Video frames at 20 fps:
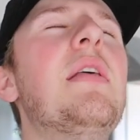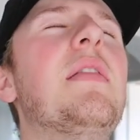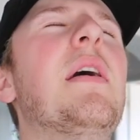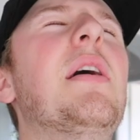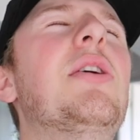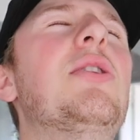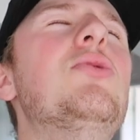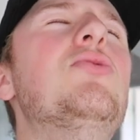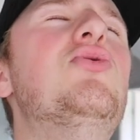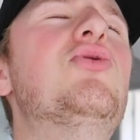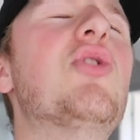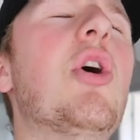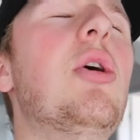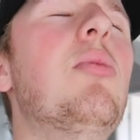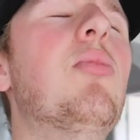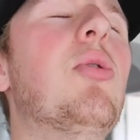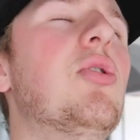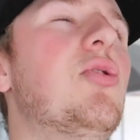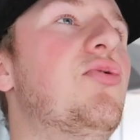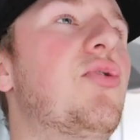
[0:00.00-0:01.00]
Thank you
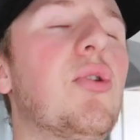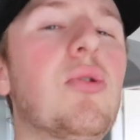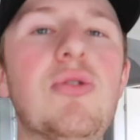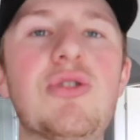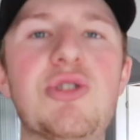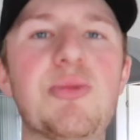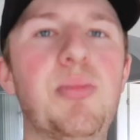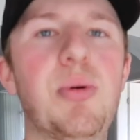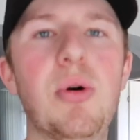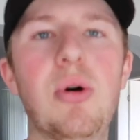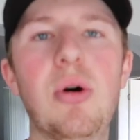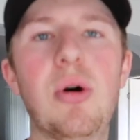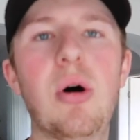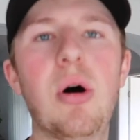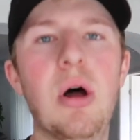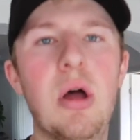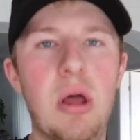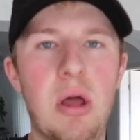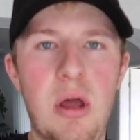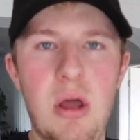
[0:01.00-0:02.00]
so much for all the
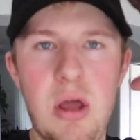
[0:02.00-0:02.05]
support.